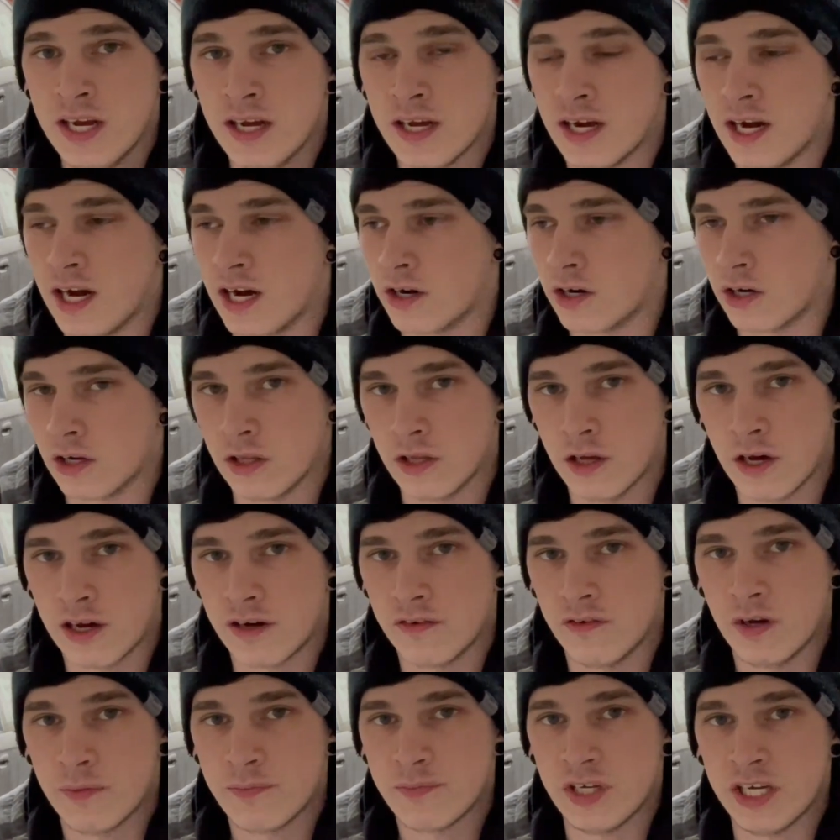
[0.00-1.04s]
I got a lot of
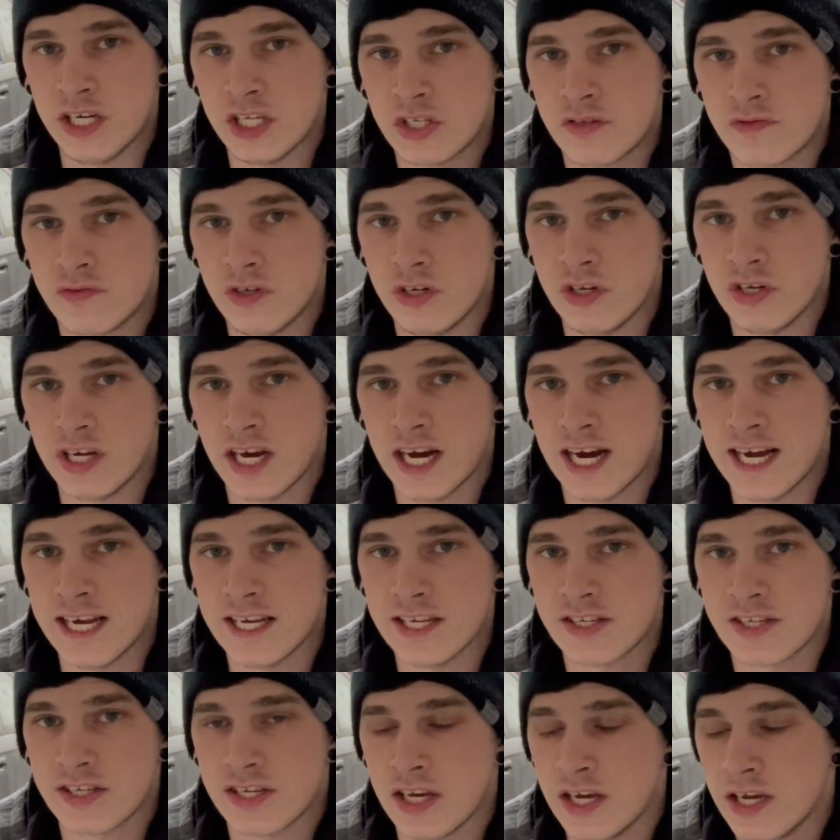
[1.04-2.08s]
updates for you
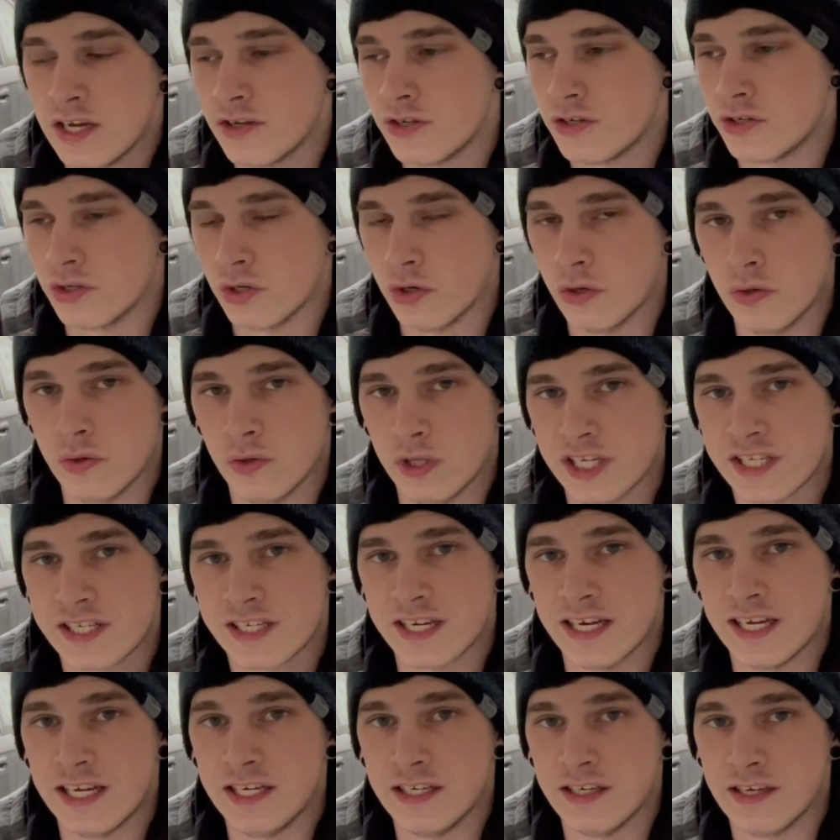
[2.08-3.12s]
guys, so let's
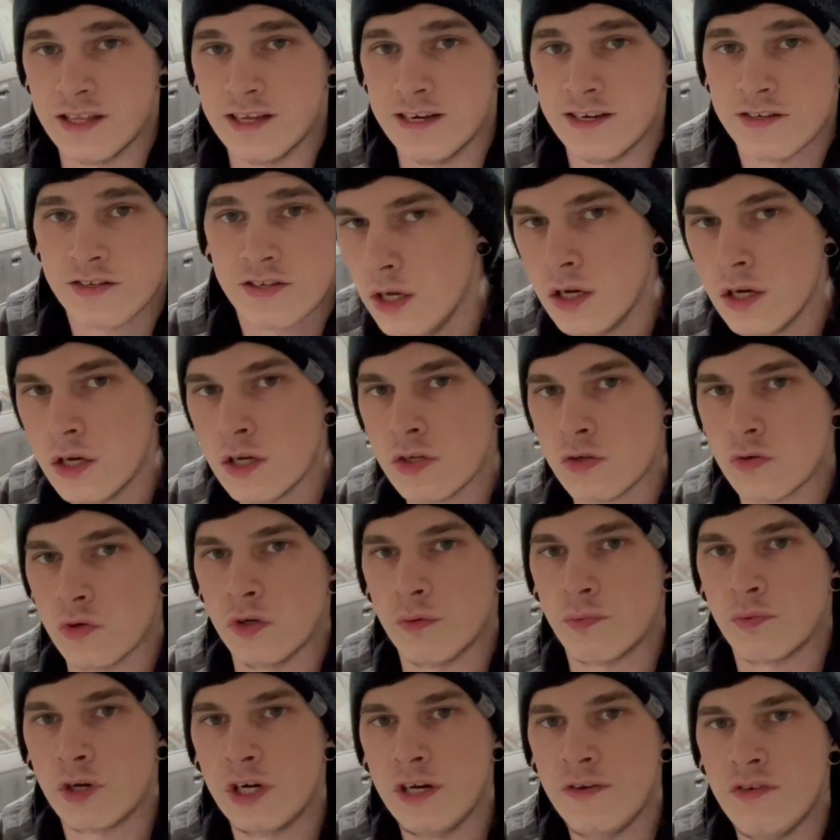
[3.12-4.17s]
get into this. So in a
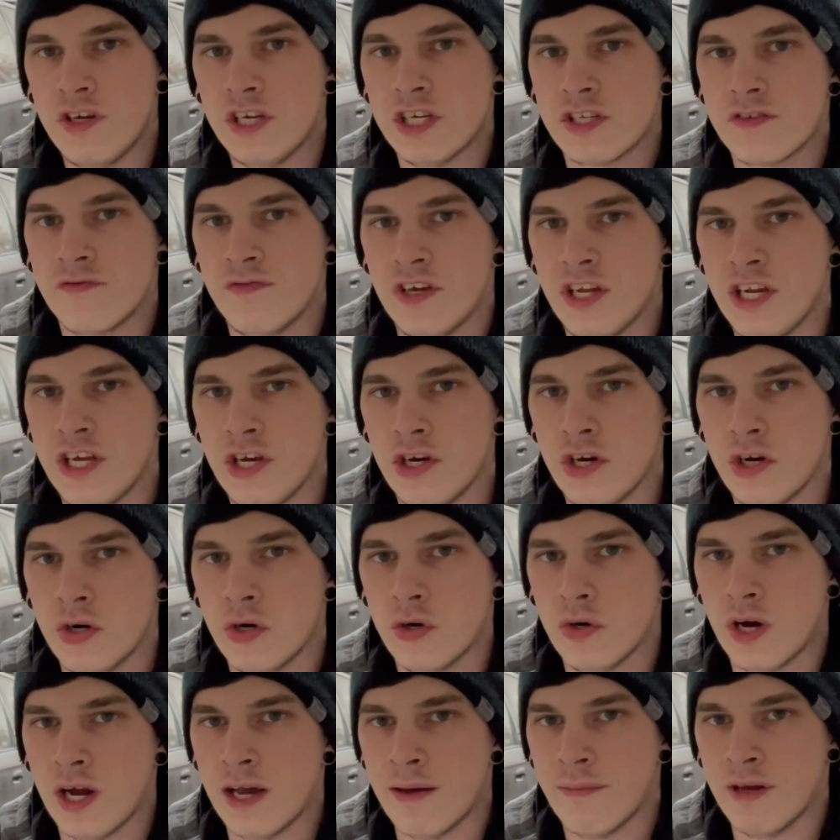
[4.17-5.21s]
previous
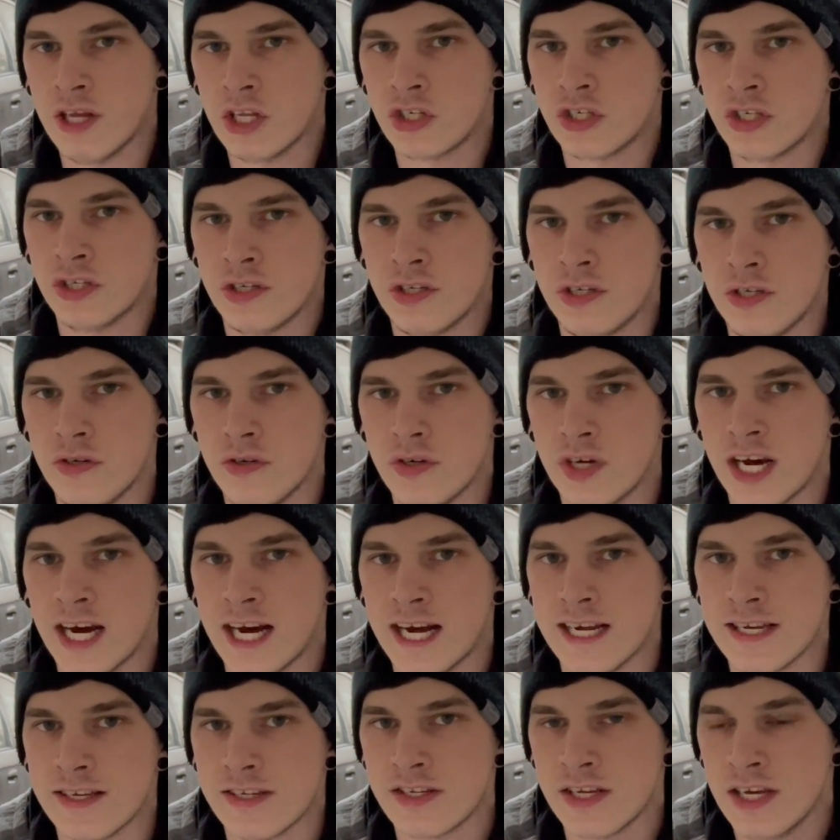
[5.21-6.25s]
video, I mentioned to you
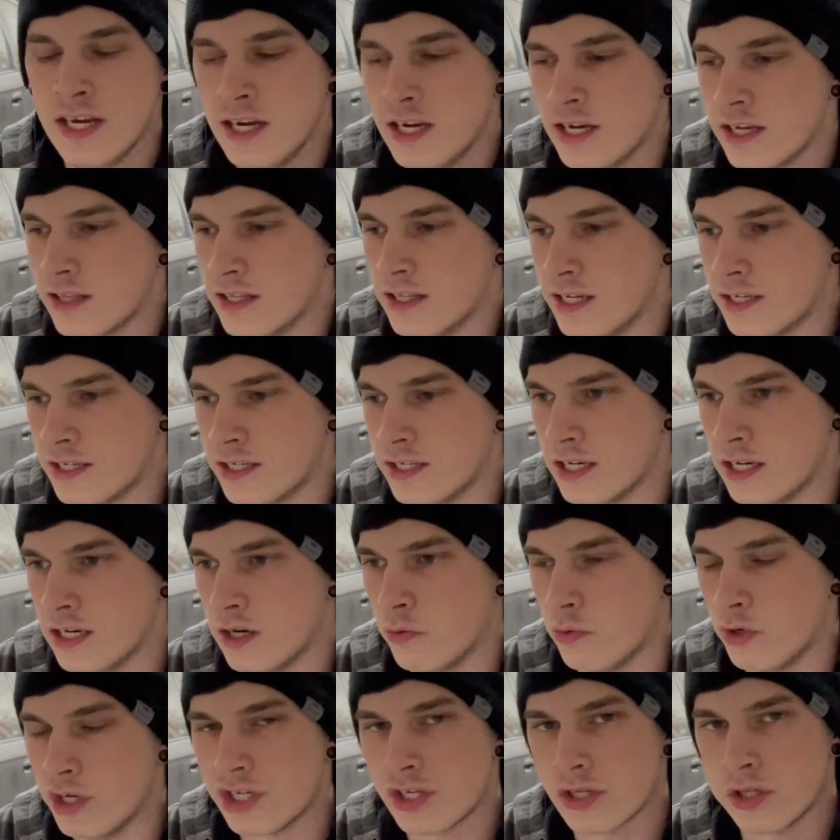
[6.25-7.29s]
guys that uh,
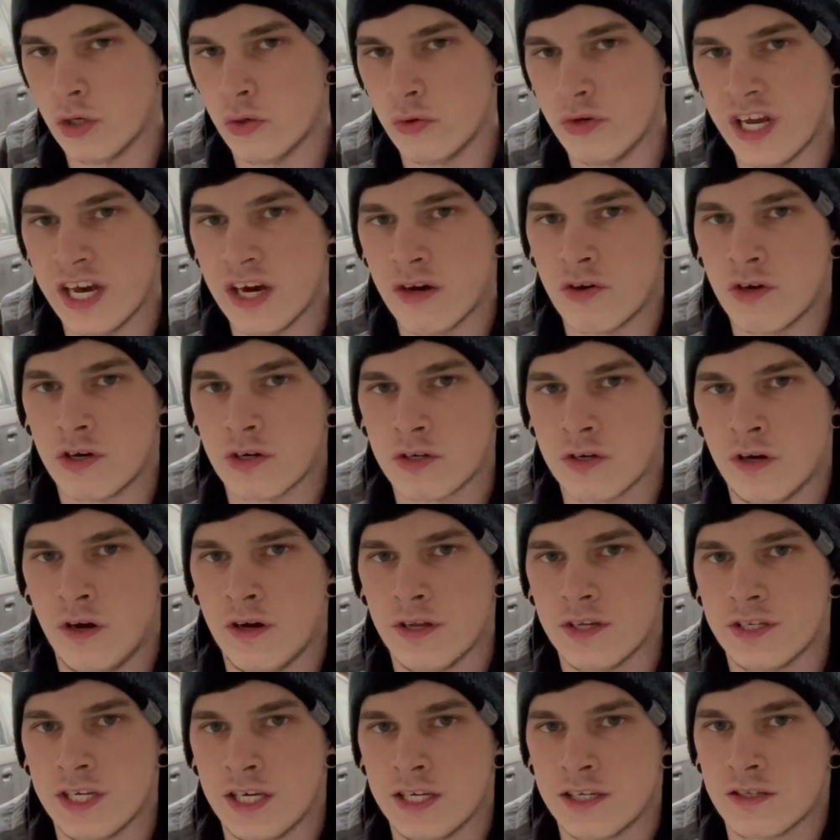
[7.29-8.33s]
we slowed down on
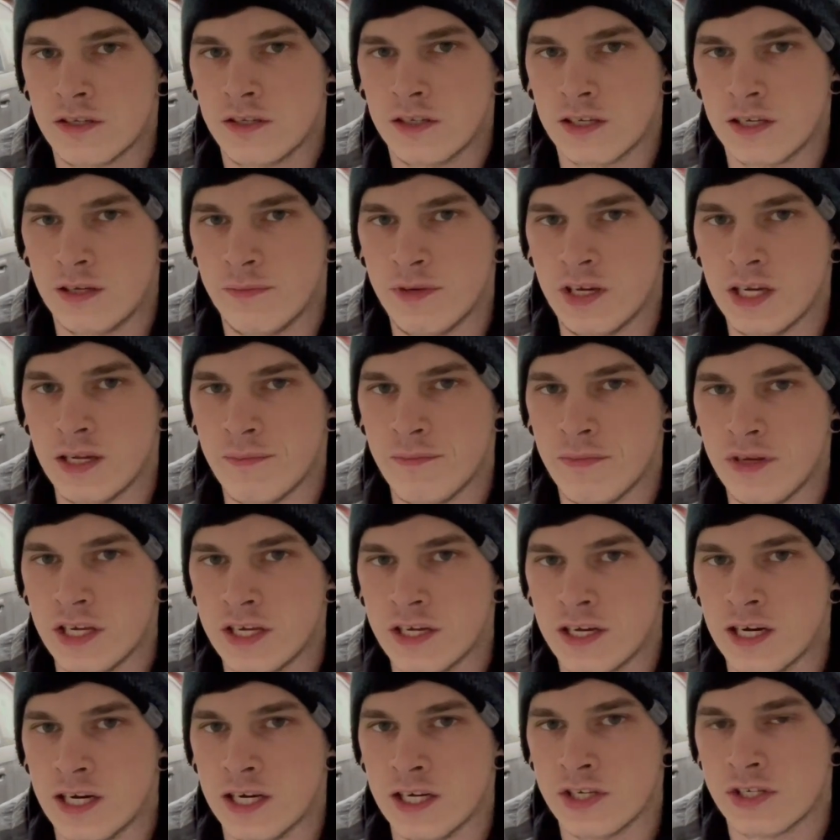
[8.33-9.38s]
content a little bit
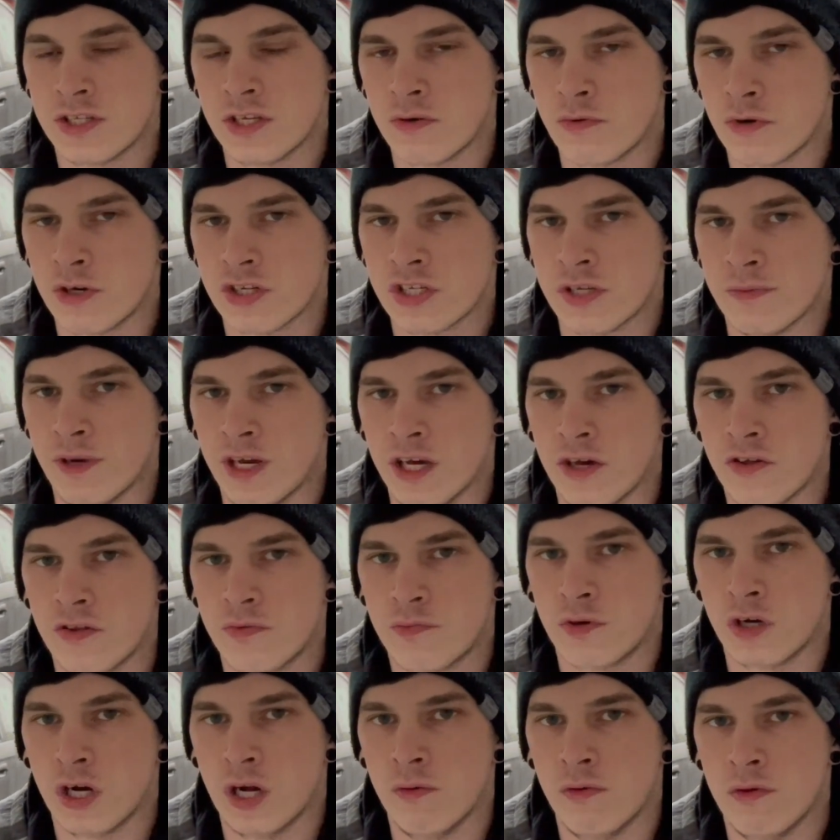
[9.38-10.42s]
because there were some health
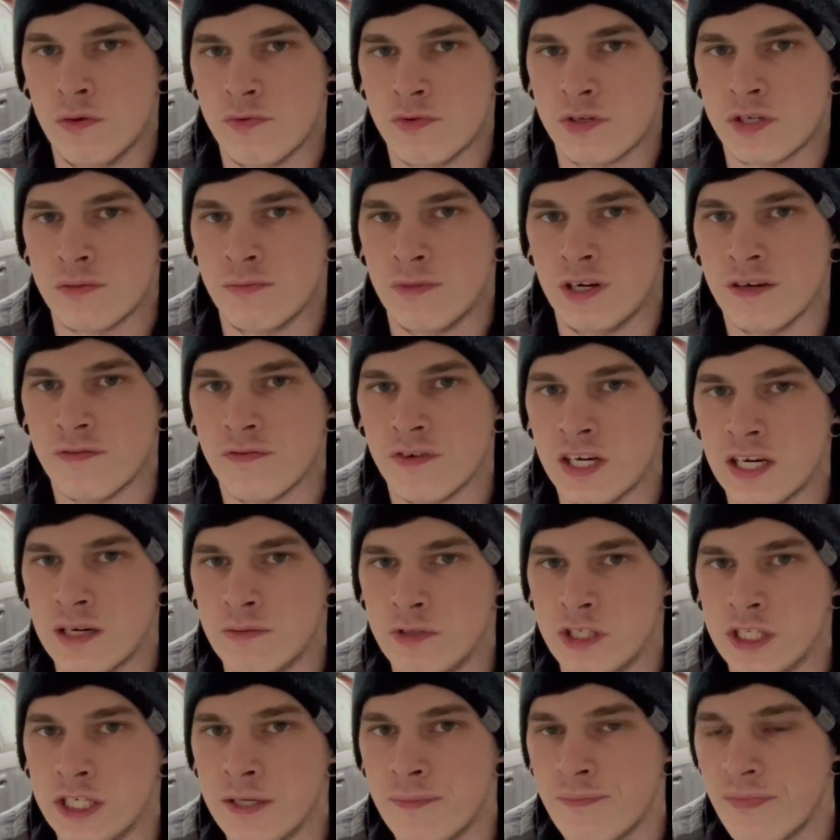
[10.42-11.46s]
problems in my
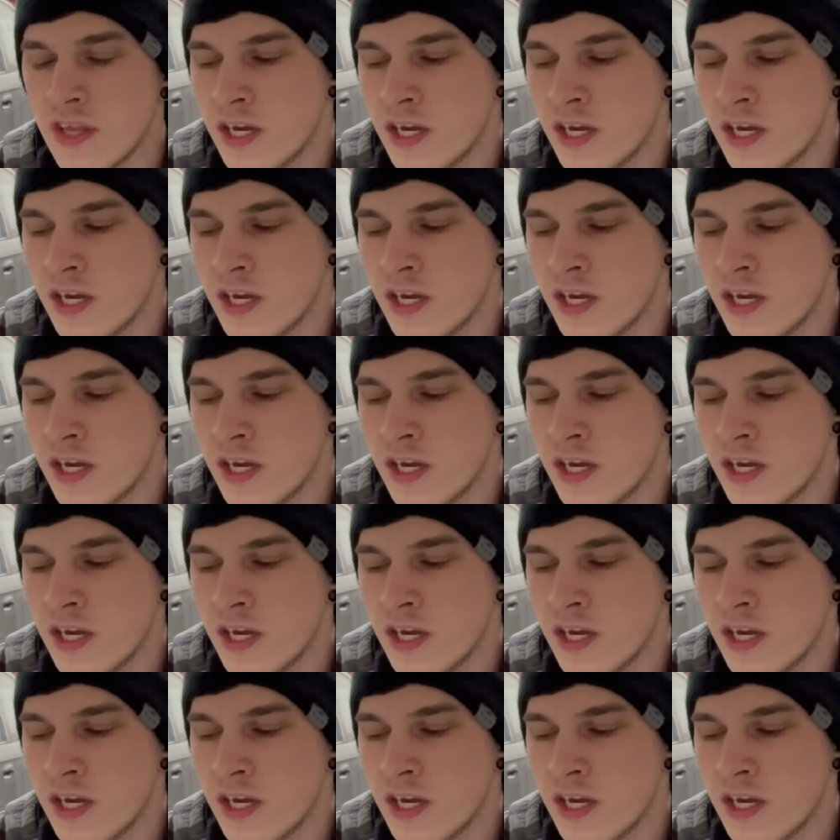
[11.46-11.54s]
family.